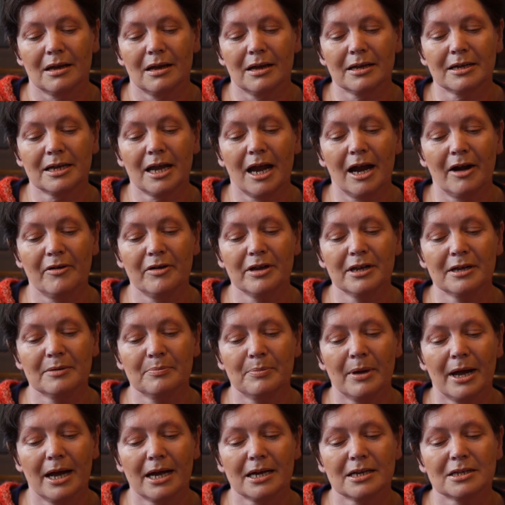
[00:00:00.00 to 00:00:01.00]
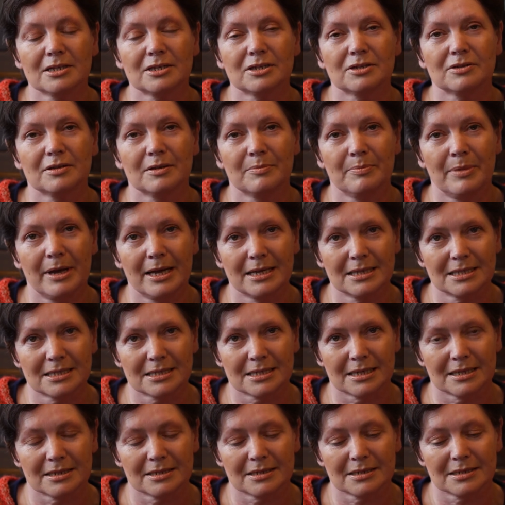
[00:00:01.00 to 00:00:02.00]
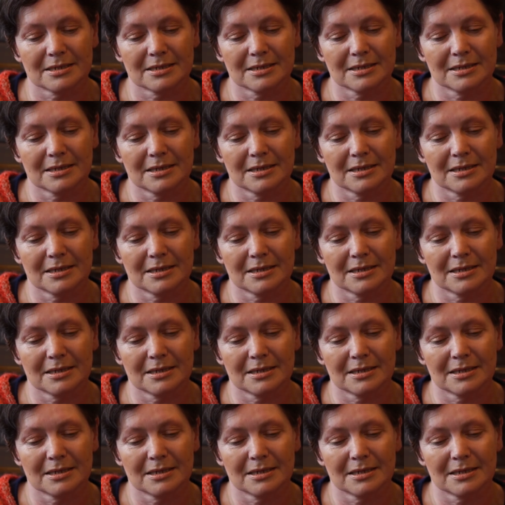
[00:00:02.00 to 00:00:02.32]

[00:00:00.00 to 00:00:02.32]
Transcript: I carry it back to the bedsit,